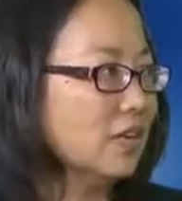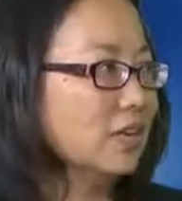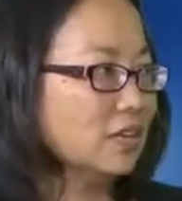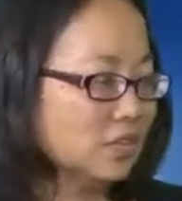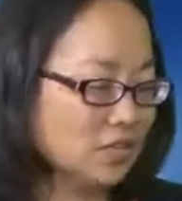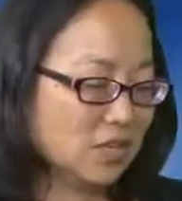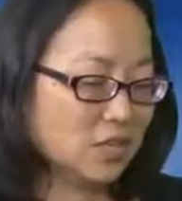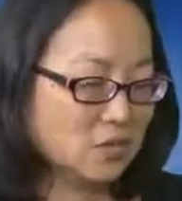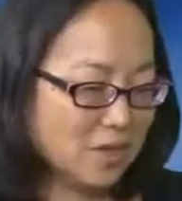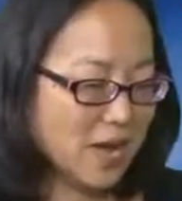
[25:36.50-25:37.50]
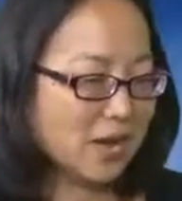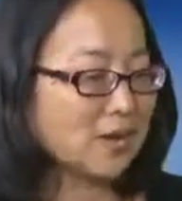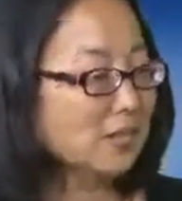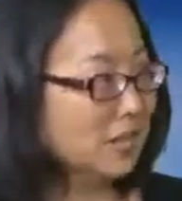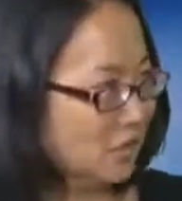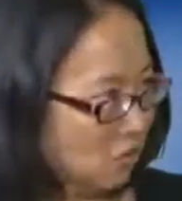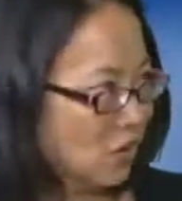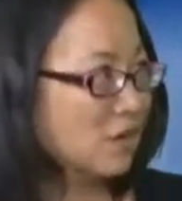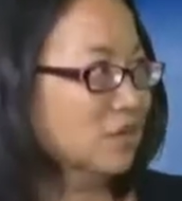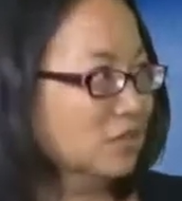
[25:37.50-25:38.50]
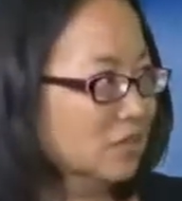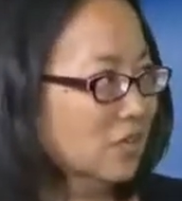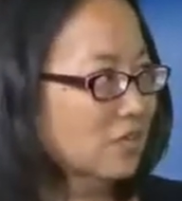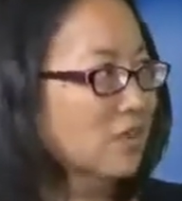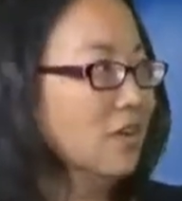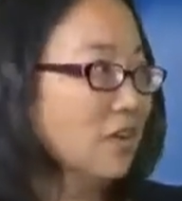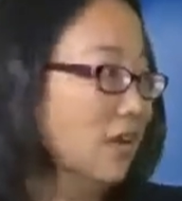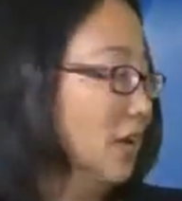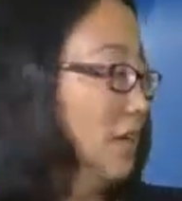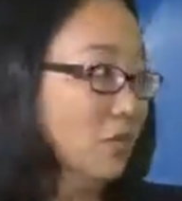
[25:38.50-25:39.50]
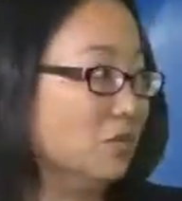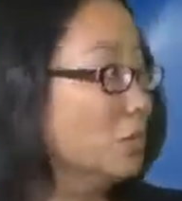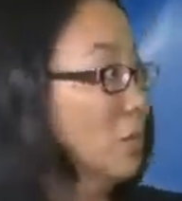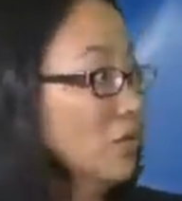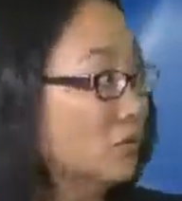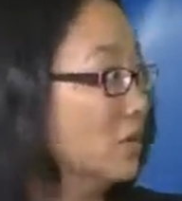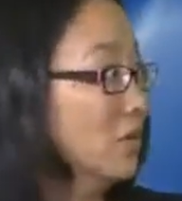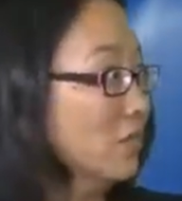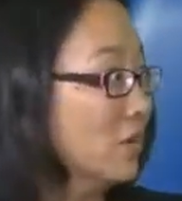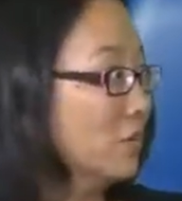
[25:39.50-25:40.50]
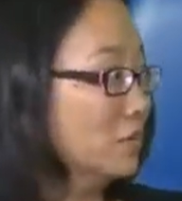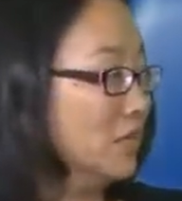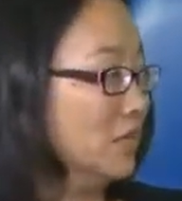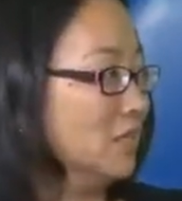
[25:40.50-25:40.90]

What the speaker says: and then so they go back and then they work on their stuff, and then remotely whatever help they